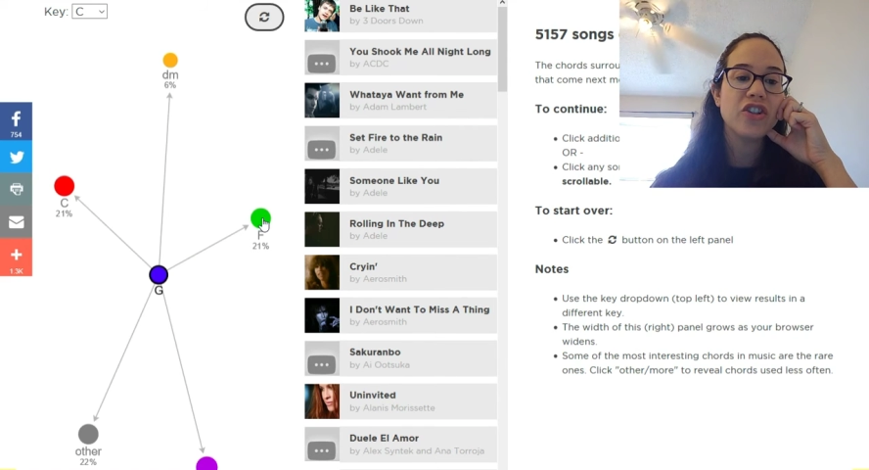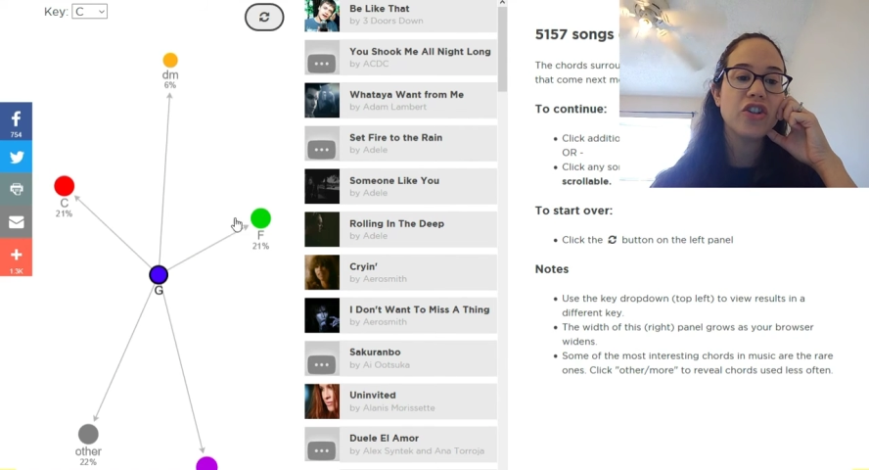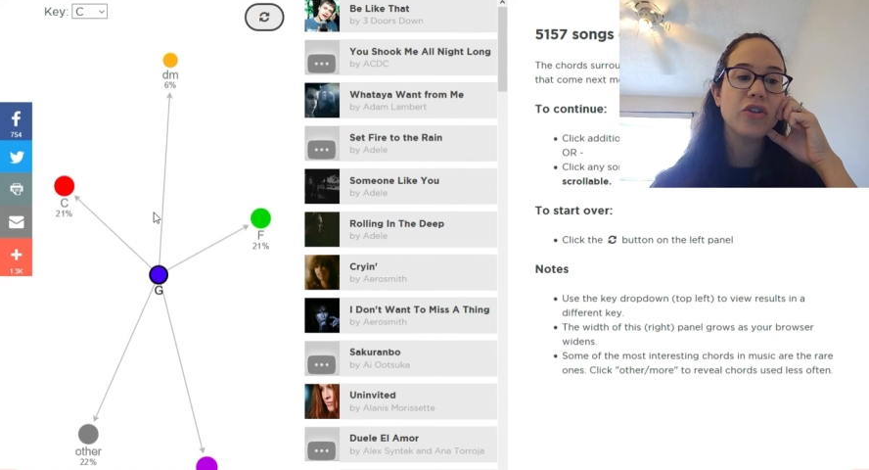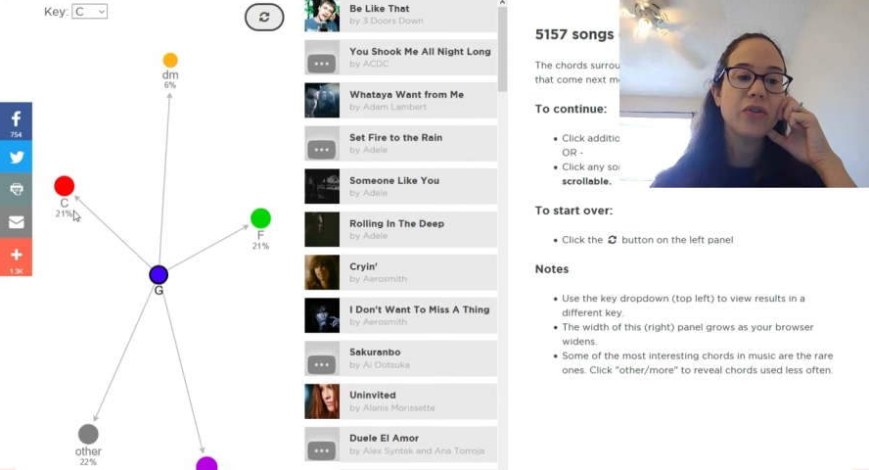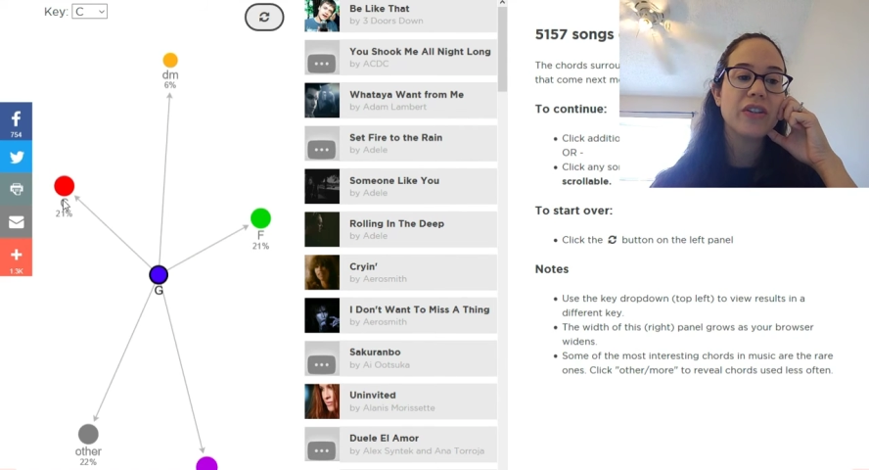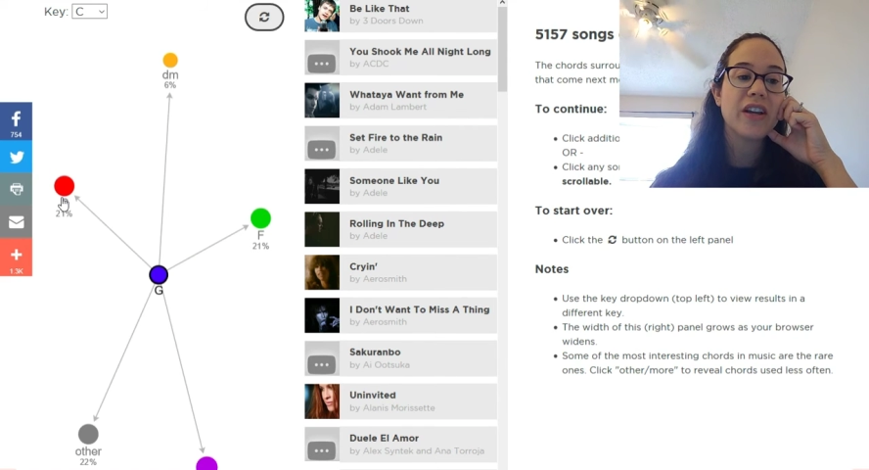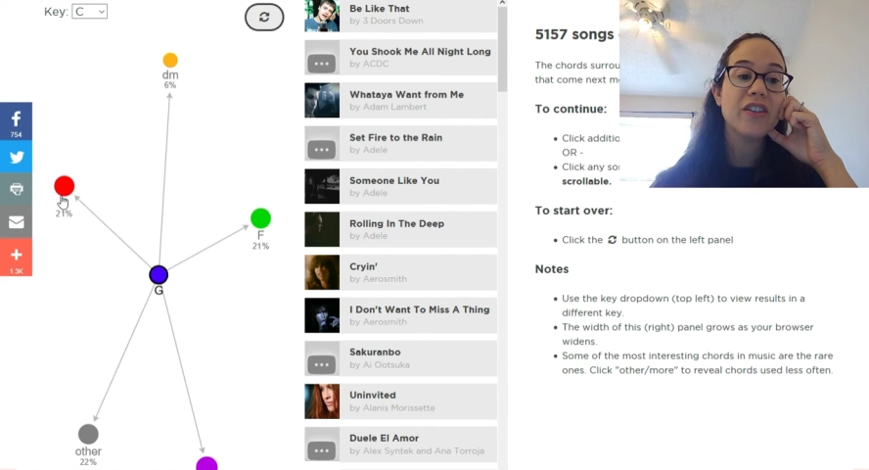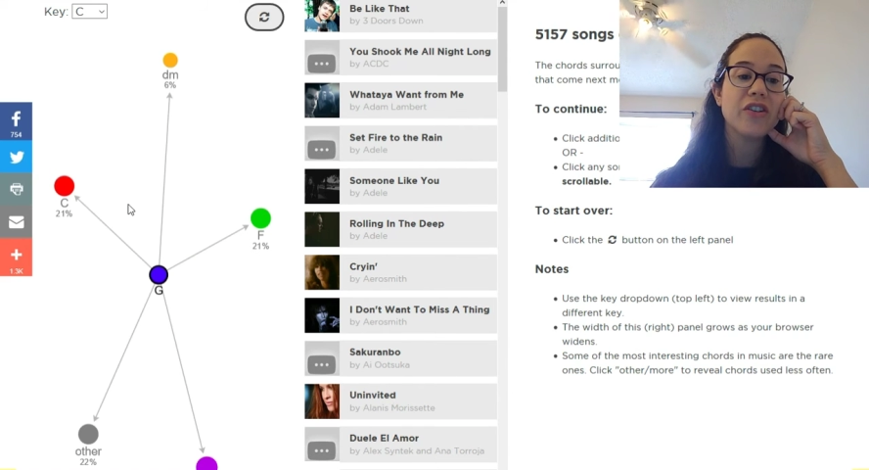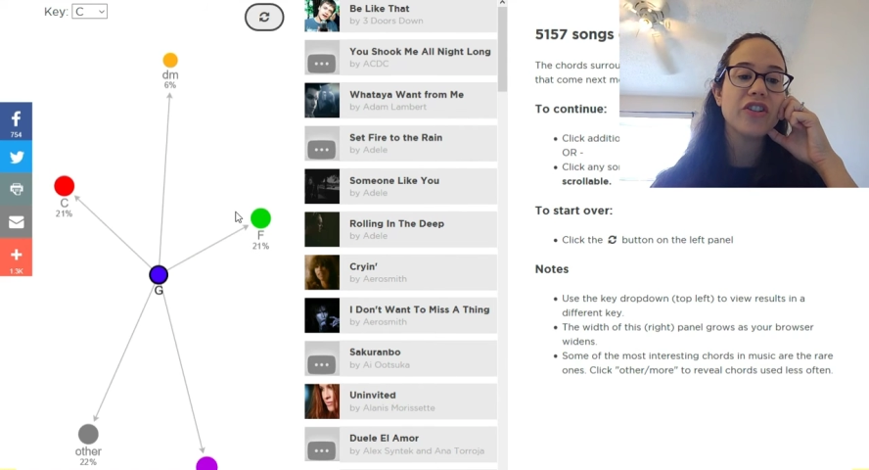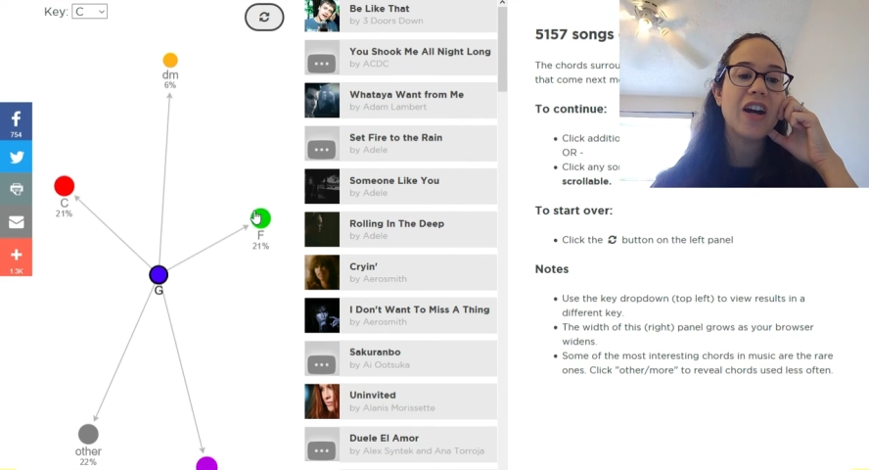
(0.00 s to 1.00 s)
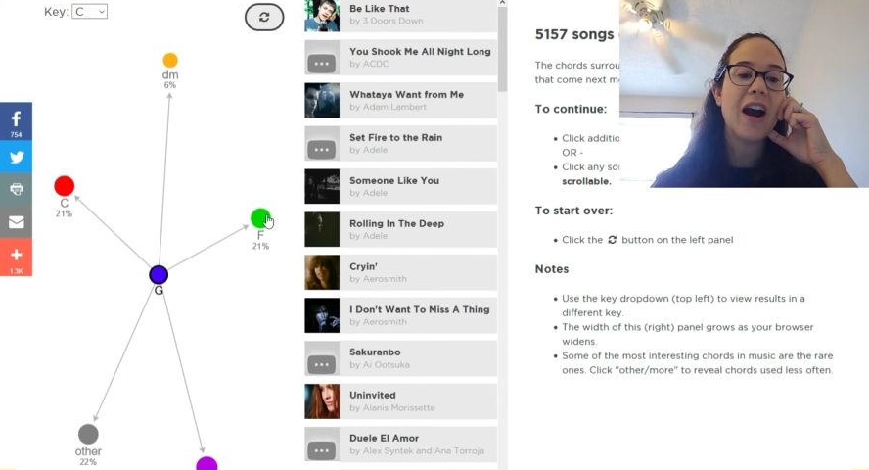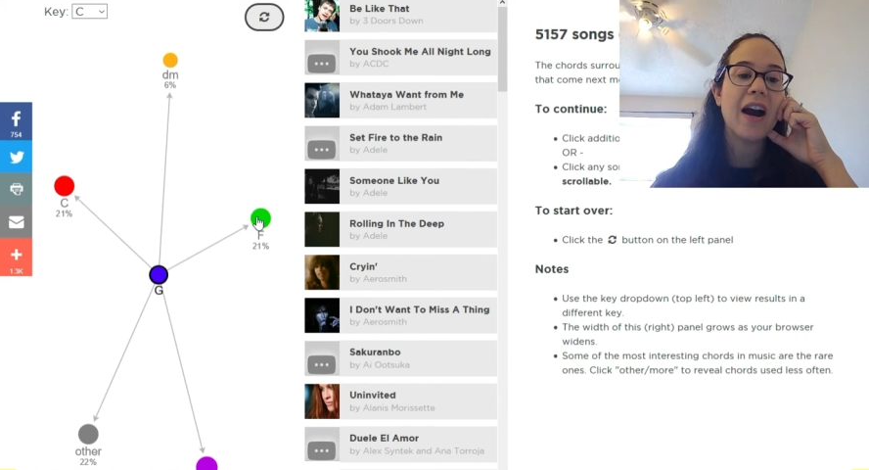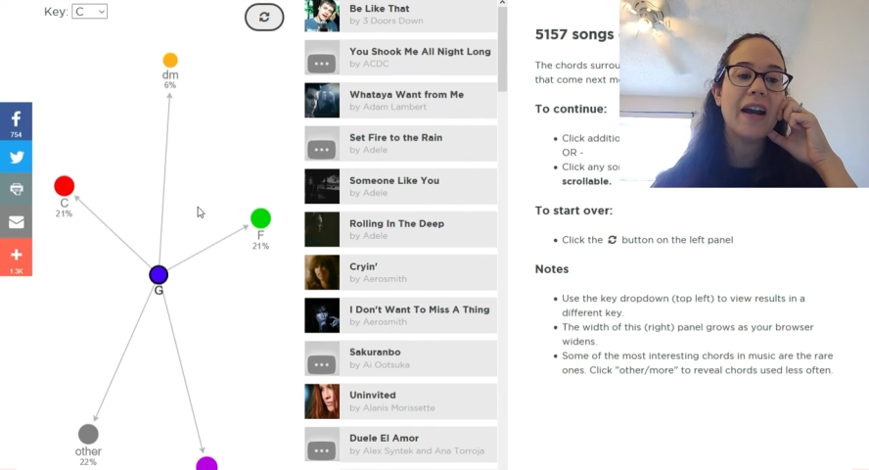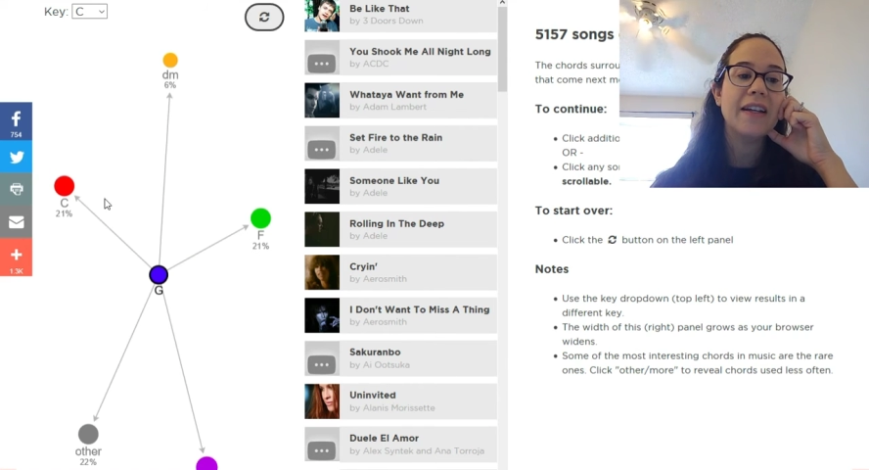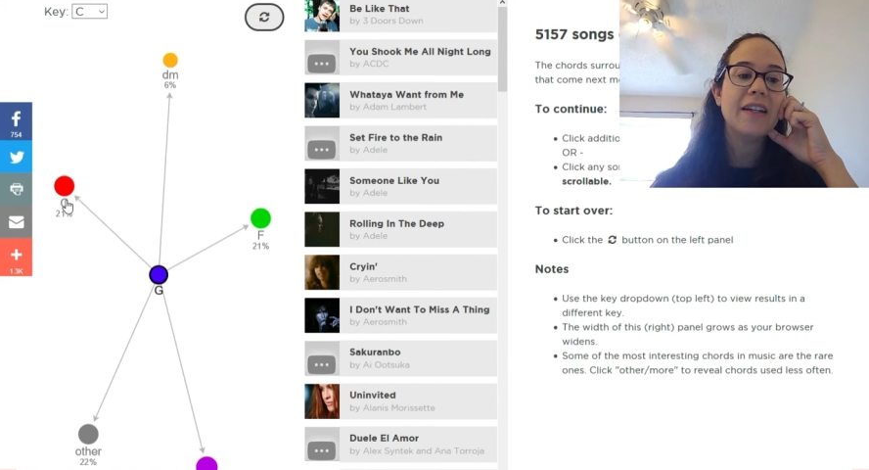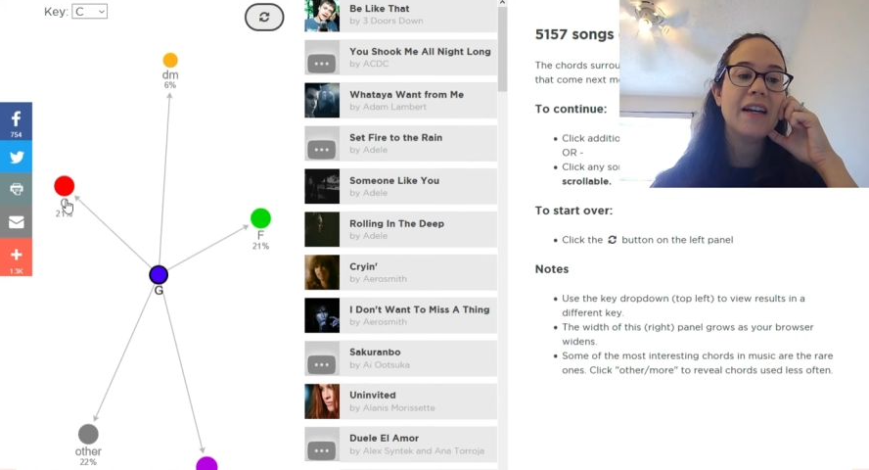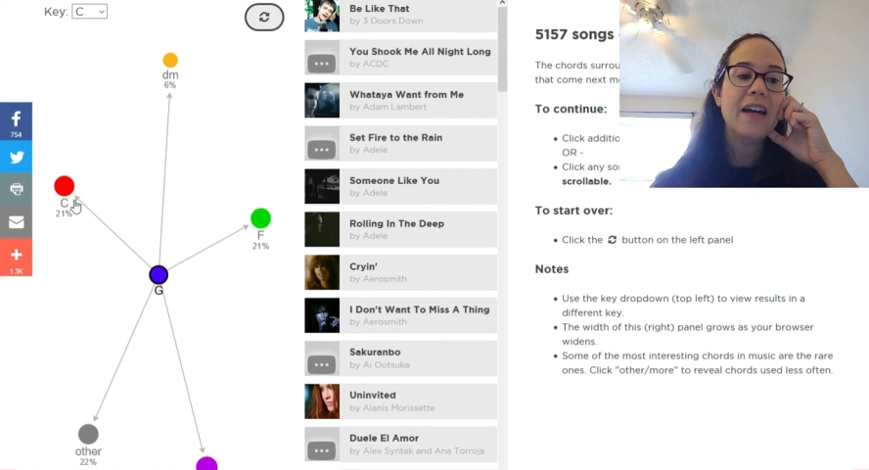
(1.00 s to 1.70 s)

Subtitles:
choose, because they're tied,